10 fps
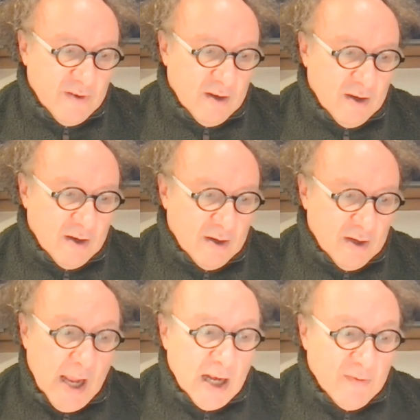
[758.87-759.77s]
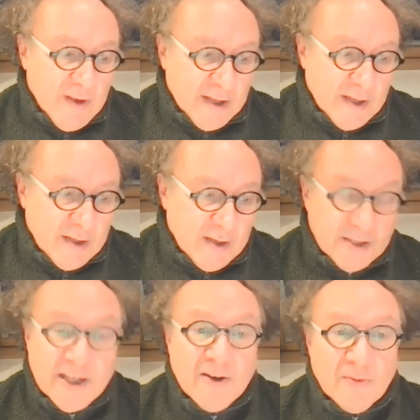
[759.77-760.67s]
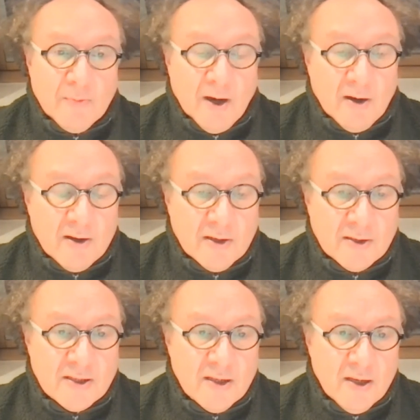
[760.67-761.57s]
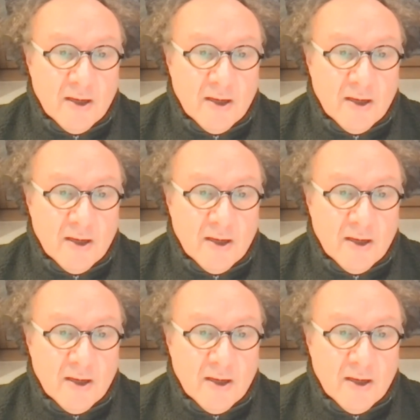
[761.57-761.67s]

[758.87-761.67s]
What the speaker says: are elevated serum markers